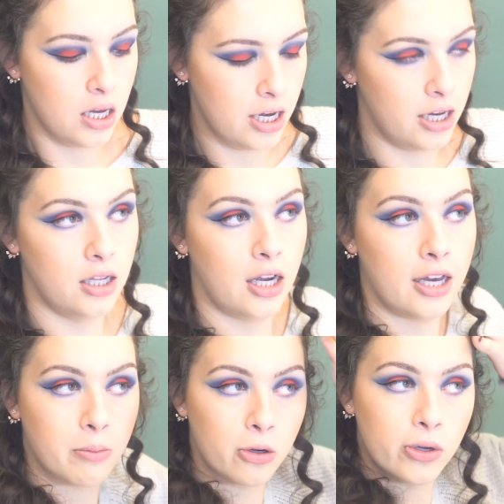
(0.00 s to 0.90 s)
And I
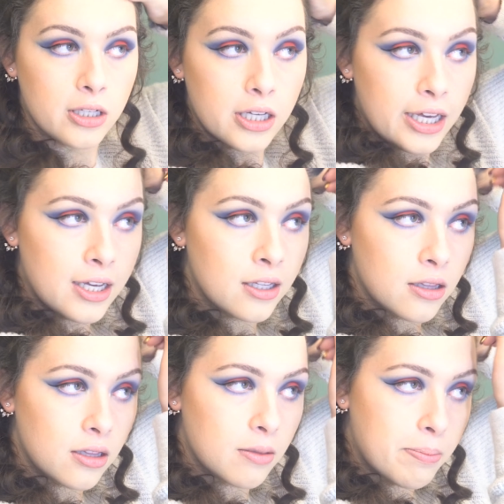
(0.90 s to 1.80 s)
am going to hit
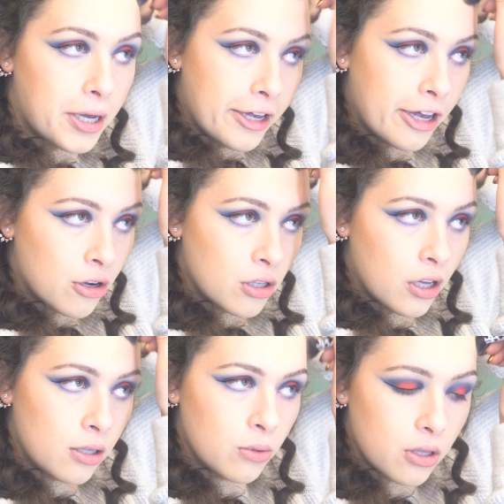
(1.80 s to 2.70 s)
my
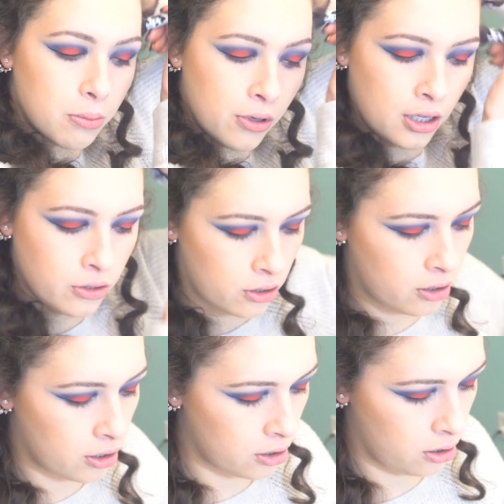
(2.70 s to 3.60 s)
hairline with the
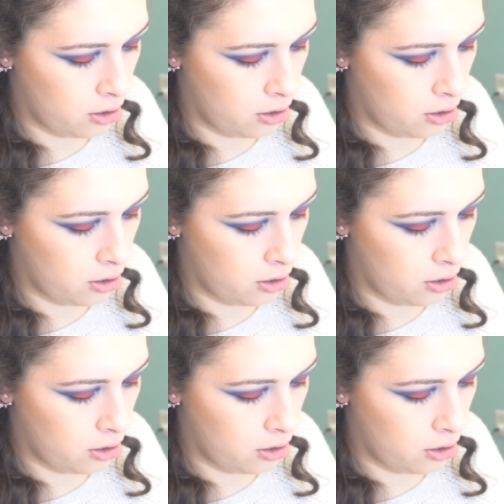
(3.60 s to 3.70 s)
bronzer.